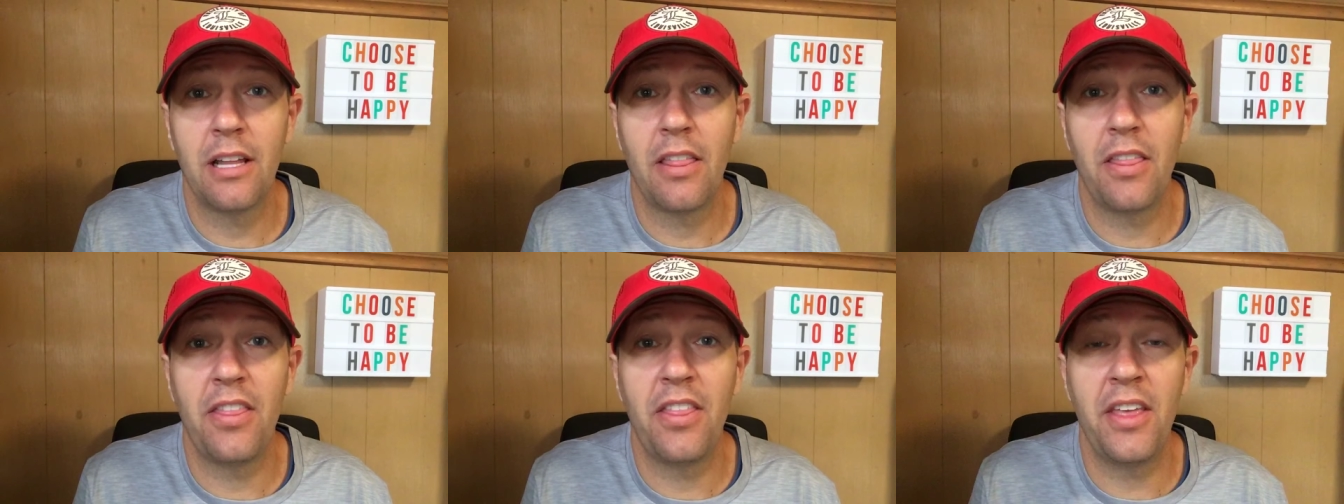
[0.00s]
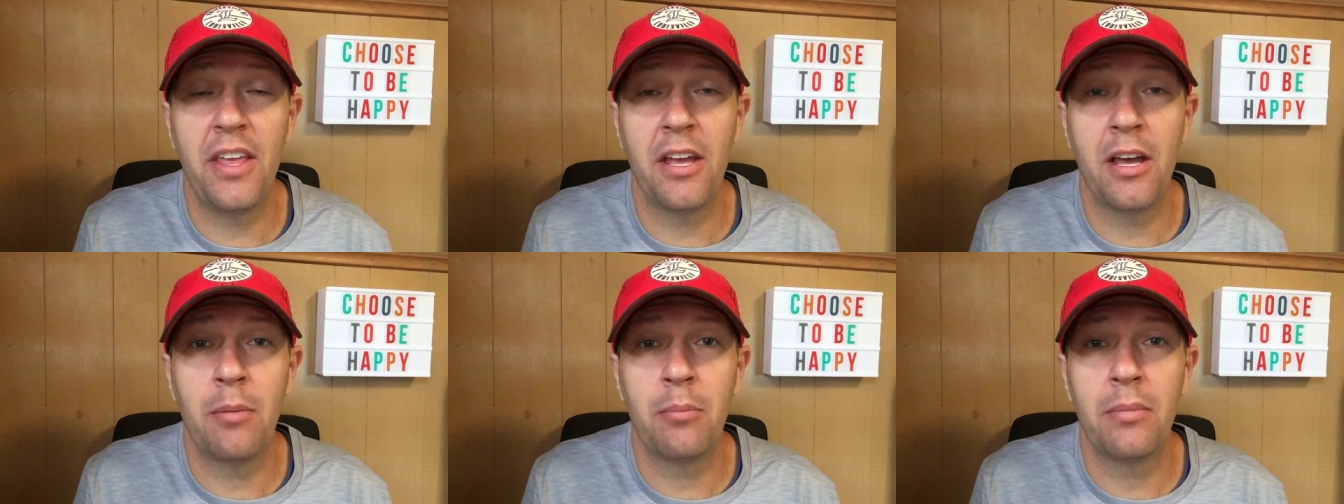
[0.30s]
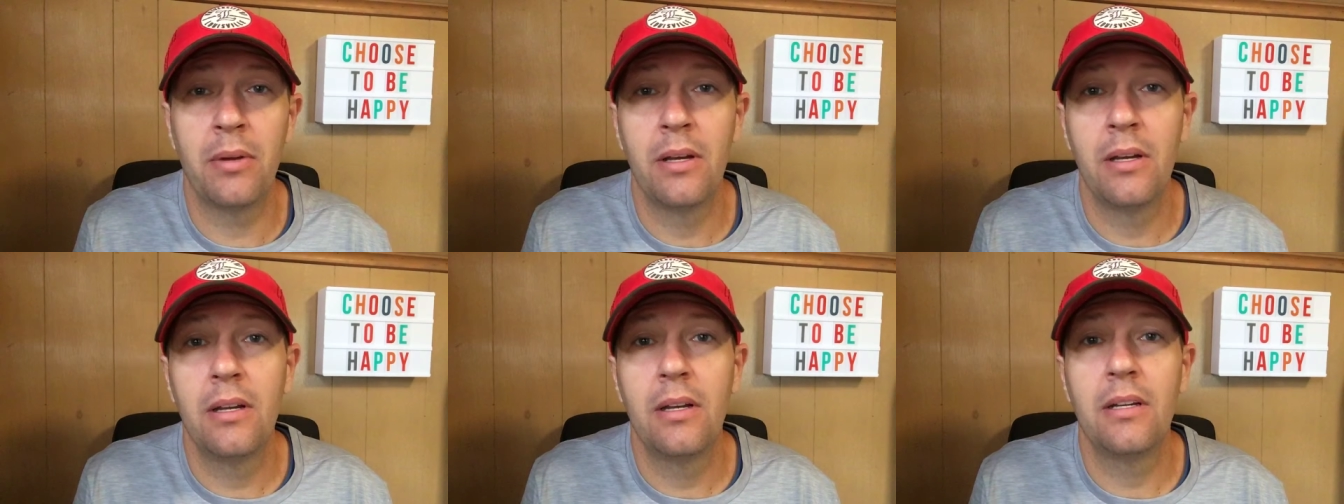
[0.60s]

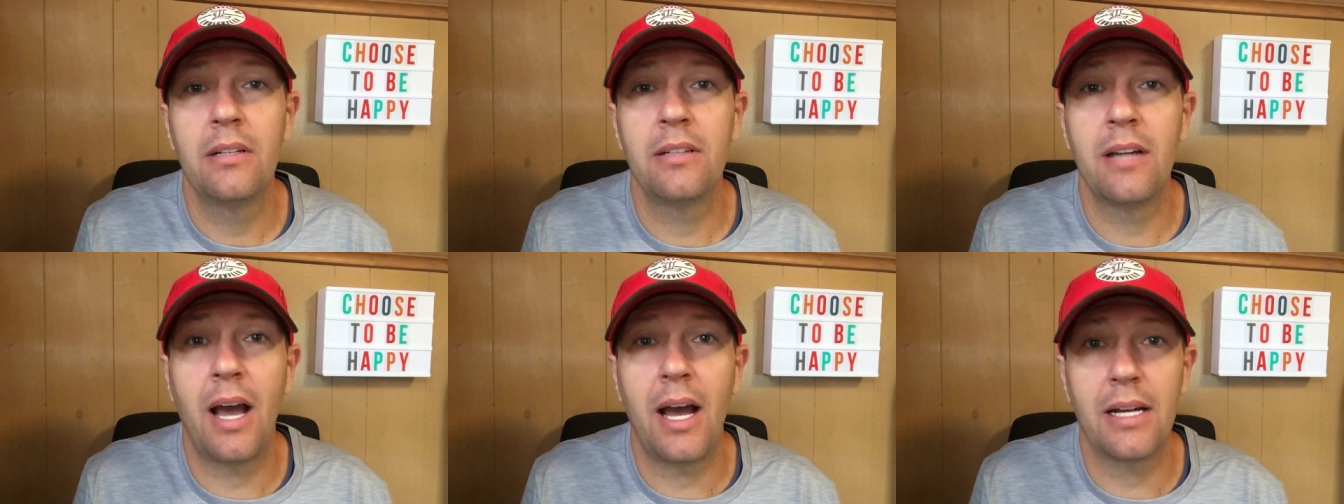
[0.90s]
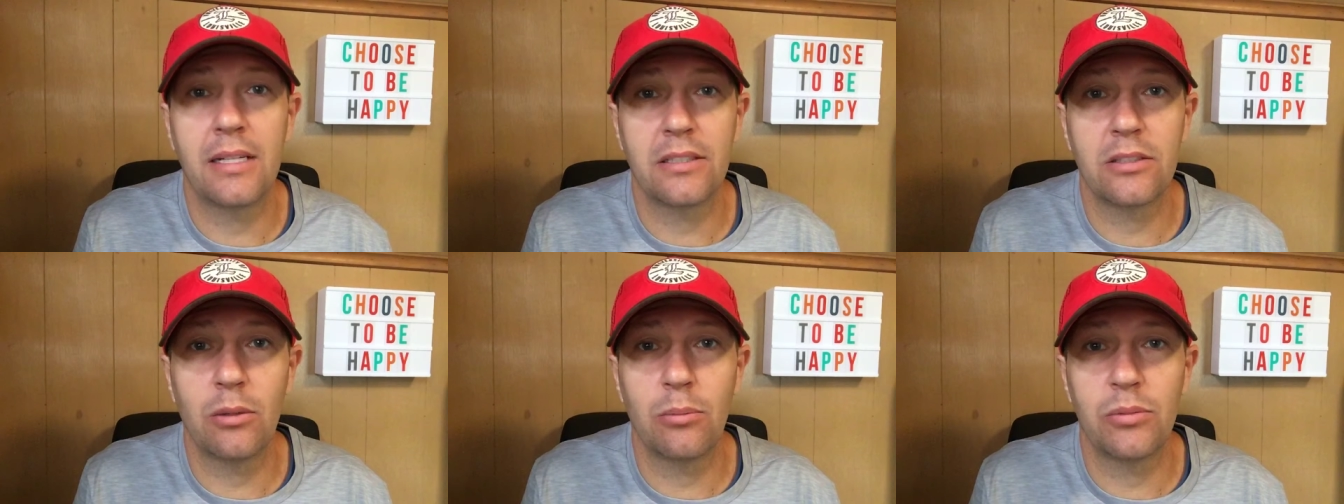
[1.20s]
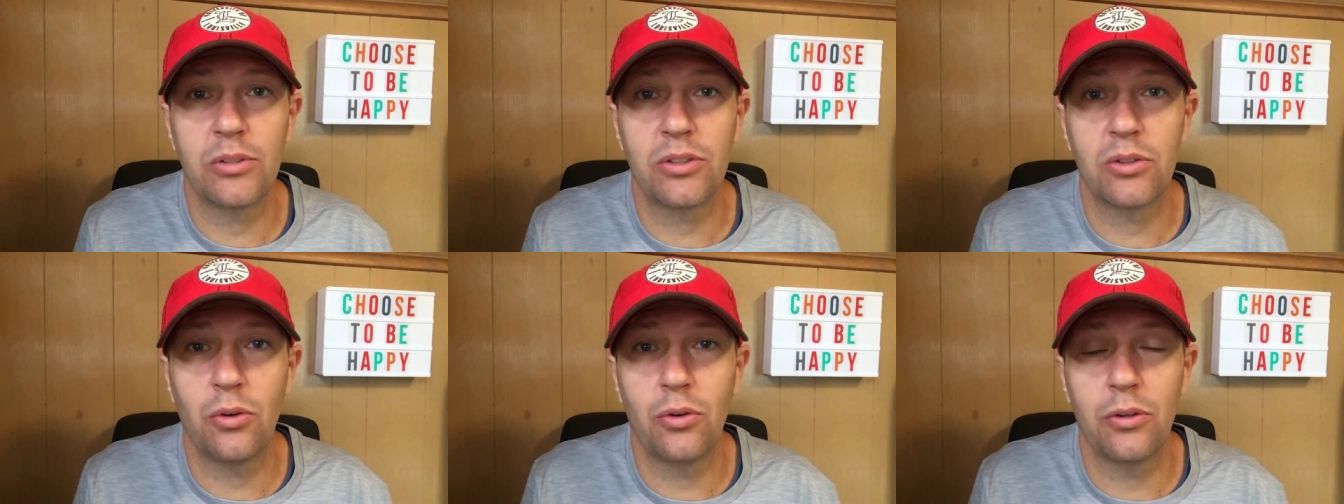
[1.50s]
them, not
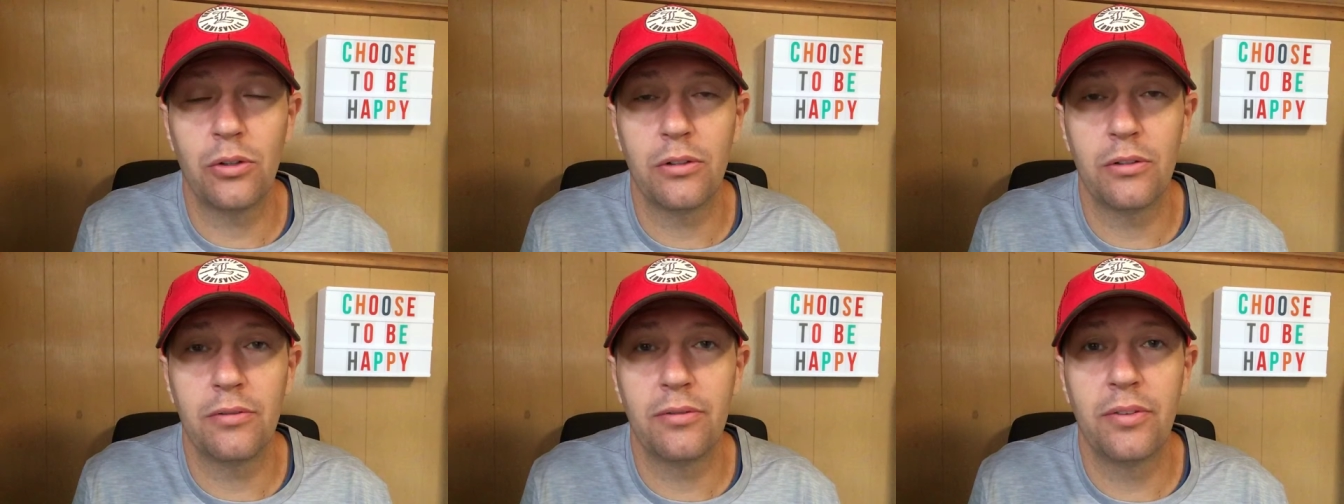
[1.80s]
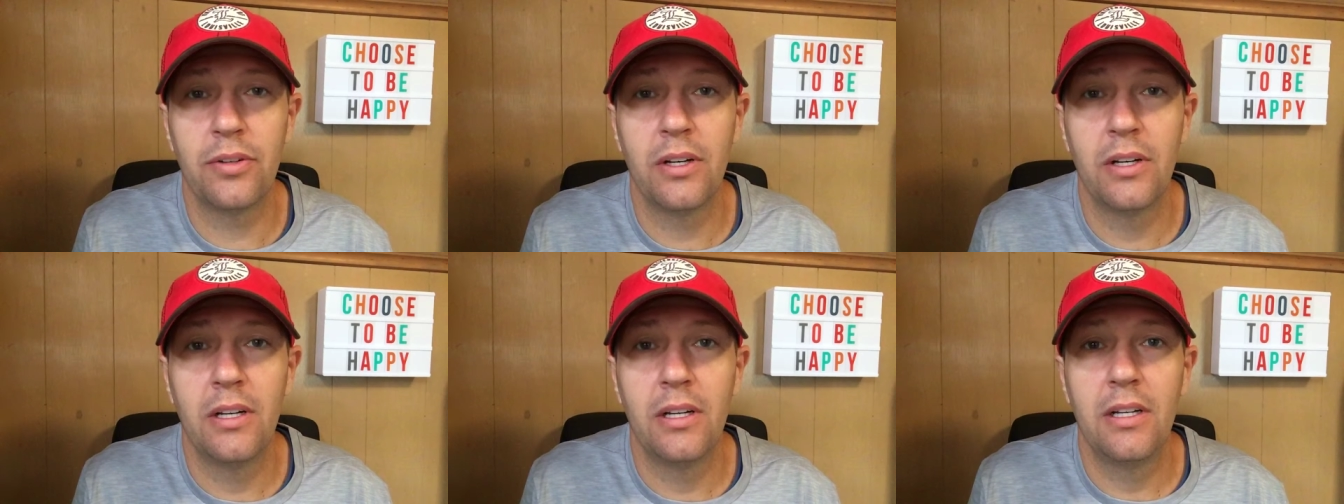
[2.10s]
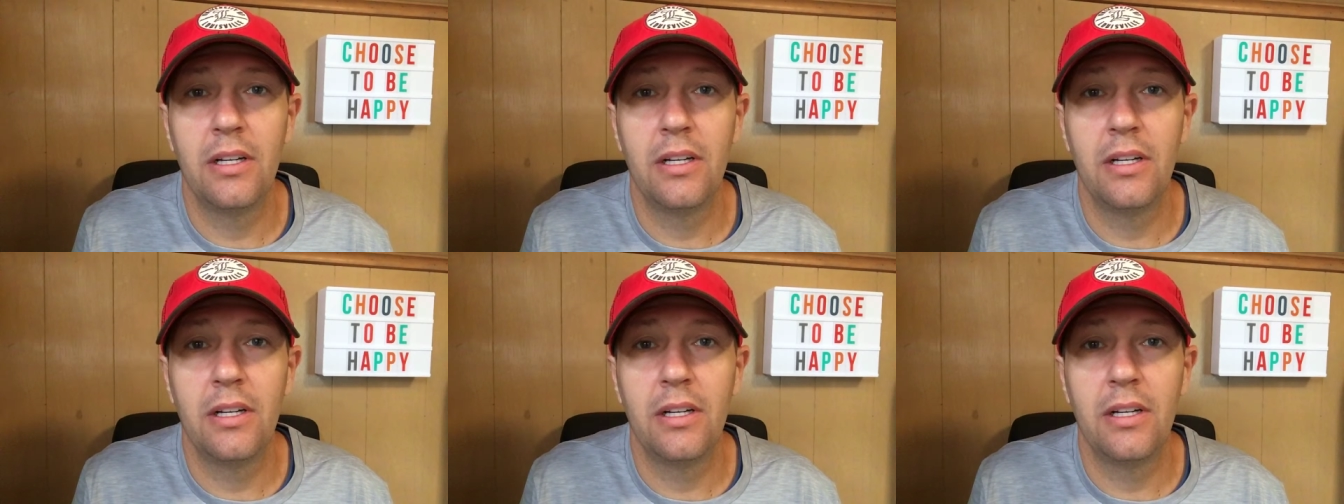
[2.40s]
some sort of